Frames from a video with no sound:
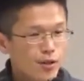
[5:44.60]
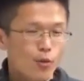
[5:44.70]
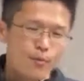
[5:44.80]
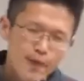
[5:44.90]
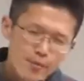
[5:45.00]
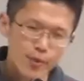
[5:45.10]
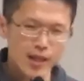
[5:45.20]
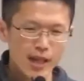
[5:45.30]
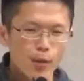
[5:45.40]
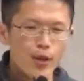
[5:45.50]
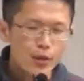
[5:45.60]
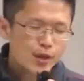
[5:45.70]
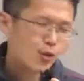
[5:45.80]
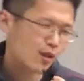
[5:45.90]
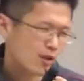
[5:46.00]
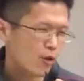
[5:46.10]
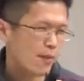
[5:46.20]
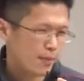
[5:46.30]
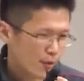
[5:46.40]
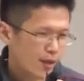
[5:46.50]
So memory, can we really trust our
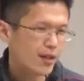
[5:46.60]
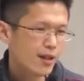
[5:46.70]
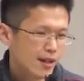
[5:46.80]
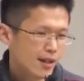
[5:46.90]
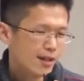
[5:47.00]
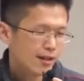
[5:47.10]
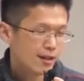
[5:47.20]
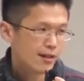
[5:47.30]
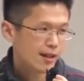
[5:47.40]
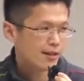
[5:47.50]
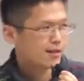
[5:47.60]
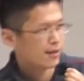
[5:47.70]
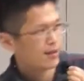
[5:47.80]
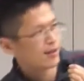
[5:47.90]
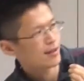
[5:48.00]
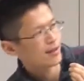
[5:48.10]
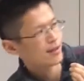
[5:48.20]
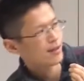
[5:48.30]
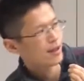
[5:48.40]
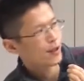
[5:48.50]
memory? Okay, this
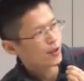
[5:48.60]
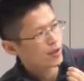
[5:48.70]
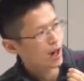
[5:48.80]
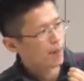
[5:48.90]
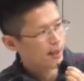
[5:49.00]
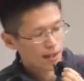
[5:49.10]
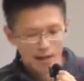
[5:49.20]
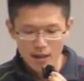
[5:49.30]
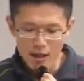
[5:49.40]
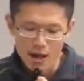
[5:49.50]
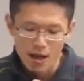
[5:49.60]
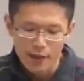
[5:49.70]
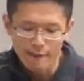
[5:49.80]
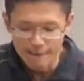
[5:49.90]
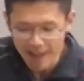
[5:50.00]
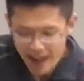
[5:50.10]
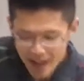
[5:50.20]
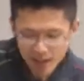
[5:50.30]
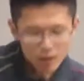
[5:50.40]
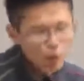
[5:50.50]
is the third topic. The
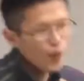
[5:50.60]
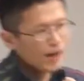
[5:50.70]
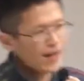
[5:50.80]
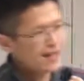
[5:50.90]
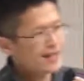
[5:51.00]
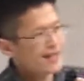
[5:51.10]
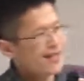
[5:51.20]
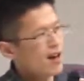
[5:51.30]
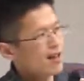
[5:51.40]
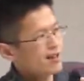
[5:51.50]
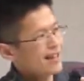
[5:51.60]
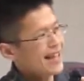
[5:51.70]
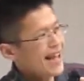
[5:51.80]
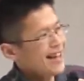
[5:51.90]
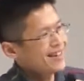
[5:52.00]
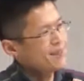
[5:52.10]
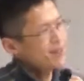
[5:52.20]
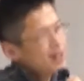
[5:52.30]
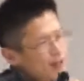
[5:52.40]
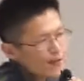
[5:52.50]
final one is not that,
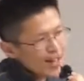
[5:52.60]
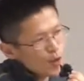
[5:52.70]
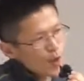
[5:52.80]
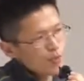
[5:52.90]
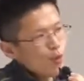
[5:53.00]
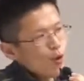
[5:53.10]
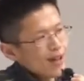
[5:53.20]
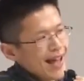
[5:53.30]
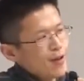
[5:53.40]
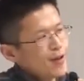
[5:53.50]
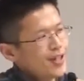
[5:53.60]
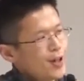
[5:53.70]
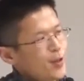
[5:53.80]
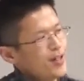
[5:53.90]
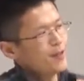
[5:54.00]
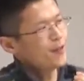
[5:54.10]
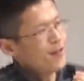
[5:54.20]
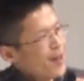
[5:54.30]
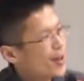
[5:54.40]
the final one is more counterintuitive.